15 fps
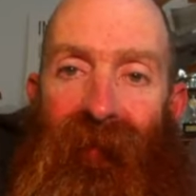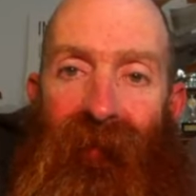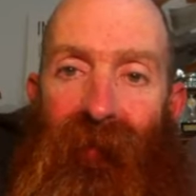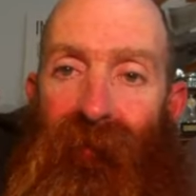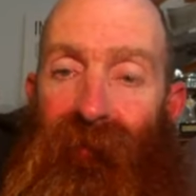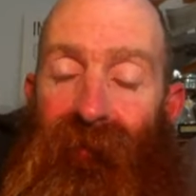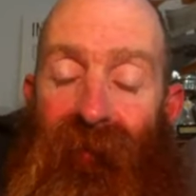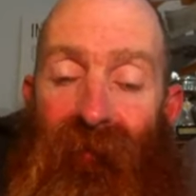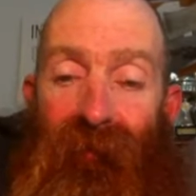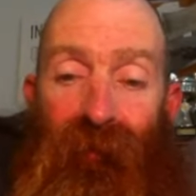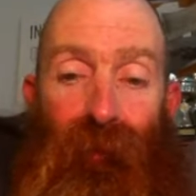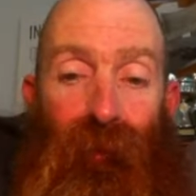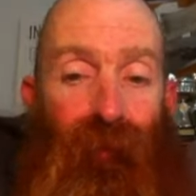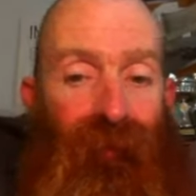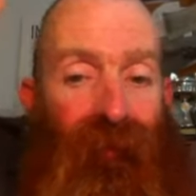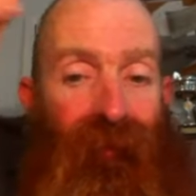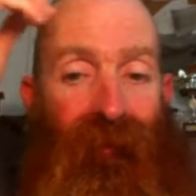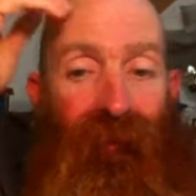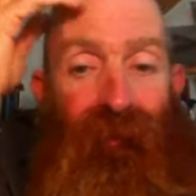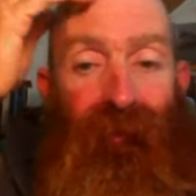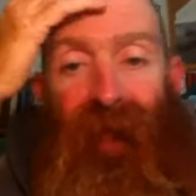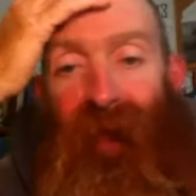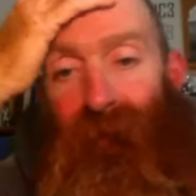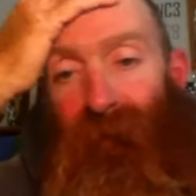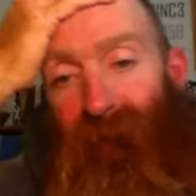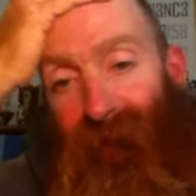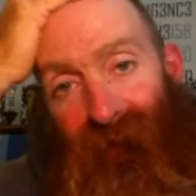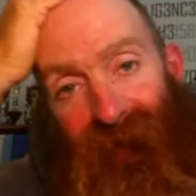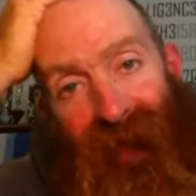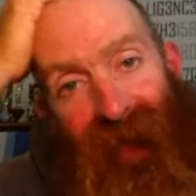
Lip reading: I'll just have to talk to you in the chat, Muzz.